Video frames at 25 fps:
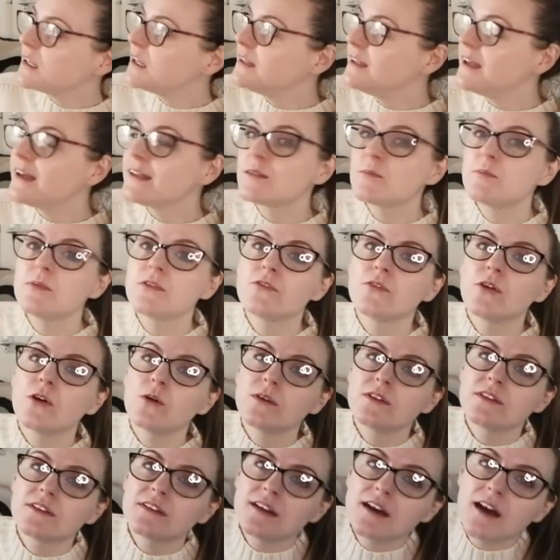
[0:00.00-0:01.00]
And yes,
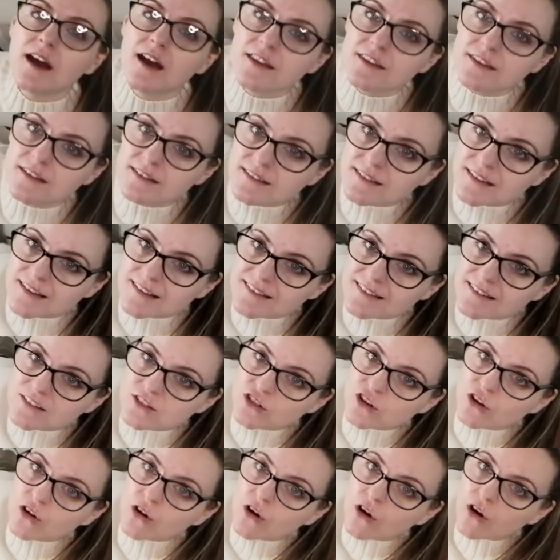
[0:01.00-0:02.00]
before we start, this is a
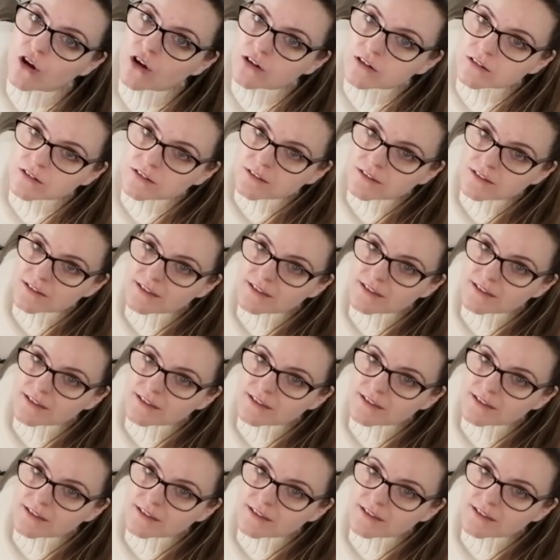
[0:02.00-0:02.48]
door